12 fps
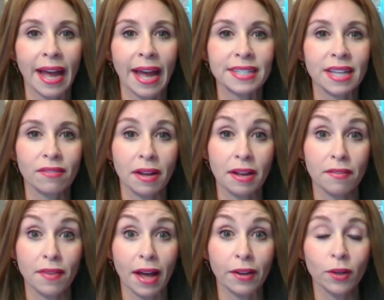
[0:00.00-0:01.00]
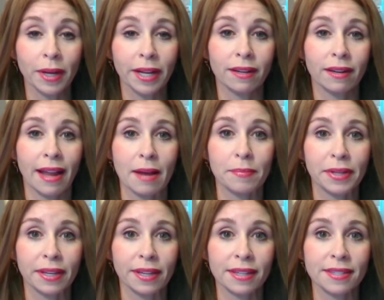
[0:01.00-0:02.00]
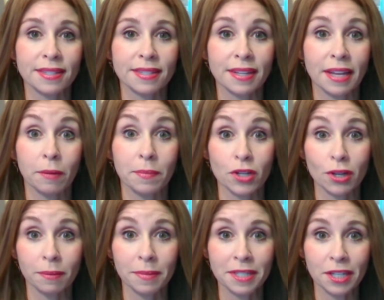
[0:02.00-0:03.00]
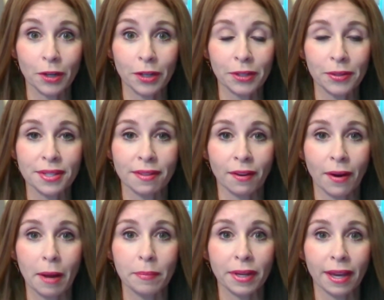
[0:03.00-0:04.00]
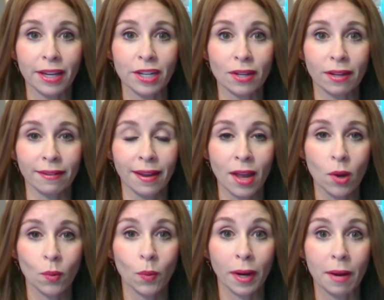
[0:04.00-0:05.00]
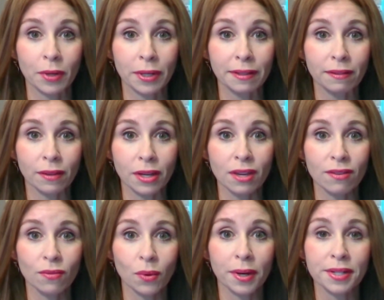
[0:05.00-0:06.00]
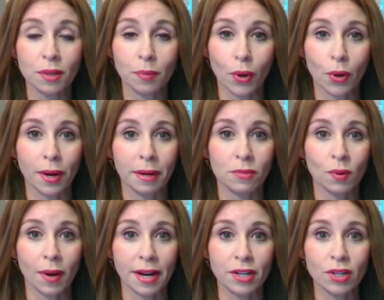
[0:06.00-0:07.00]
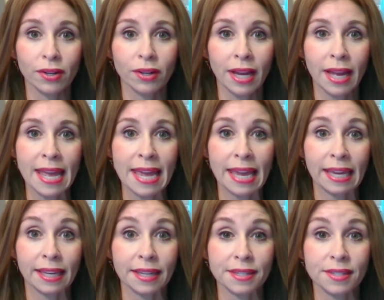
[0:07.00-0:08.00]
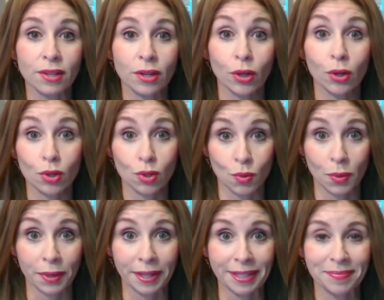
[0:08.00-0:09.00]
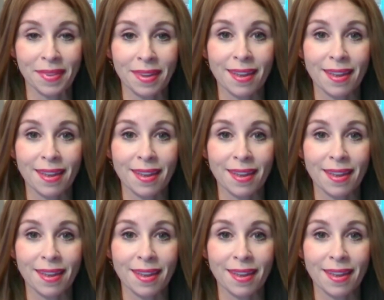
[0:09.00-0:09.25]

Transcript: As I evaluate an applicant's admission materials and their application, what I'm really looking for as a program director is your story.